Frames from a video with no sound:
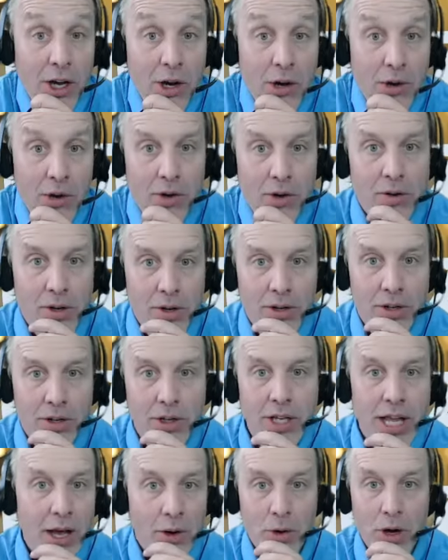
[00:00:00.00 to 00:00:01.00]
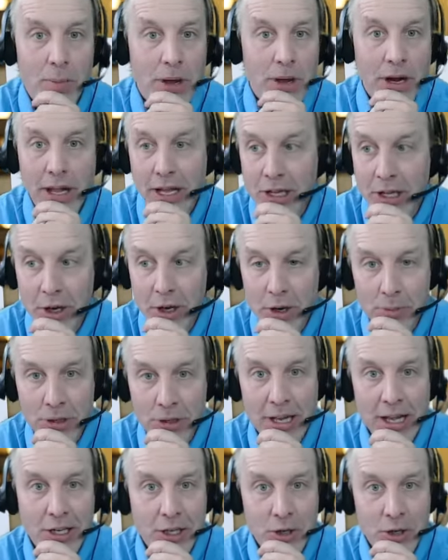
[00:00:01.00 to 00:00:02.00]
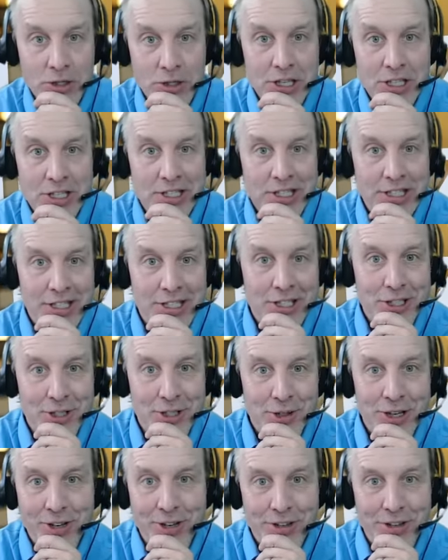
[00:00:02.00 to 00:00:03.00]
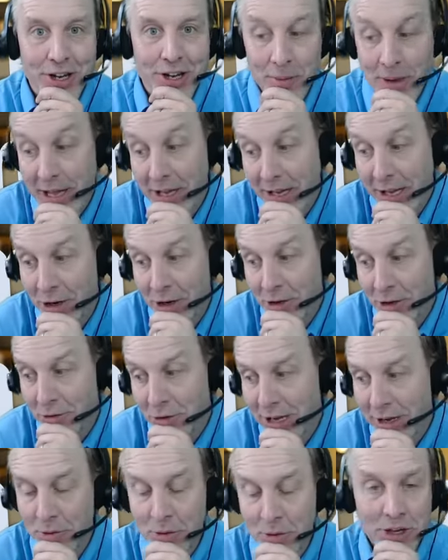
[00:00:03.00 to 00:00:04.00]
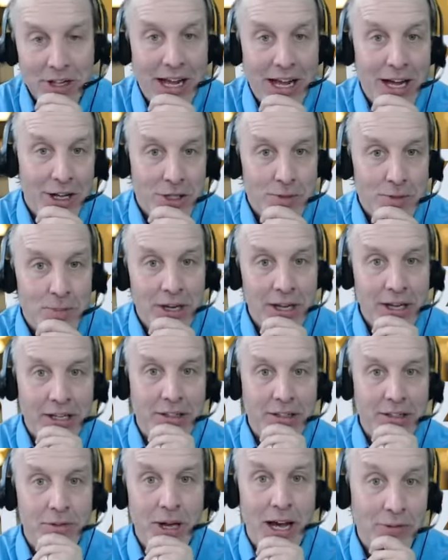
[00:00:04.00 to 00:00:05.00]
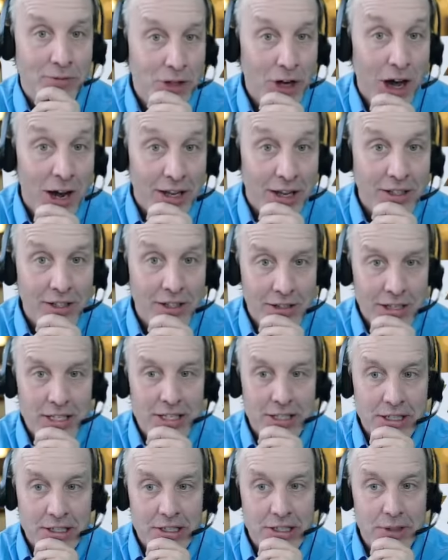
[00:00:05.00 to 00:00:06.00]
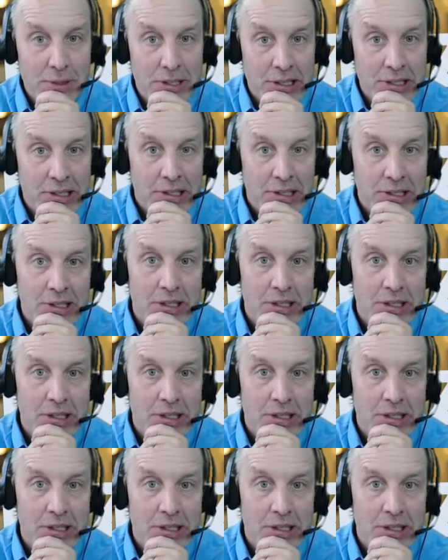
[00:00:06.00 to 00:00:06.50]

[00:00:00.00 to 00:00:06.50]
Infinite. Yeah. What about Echo? I mean, Echo's listening to you I don't know if you have one in the house, but I've caught it listening to me.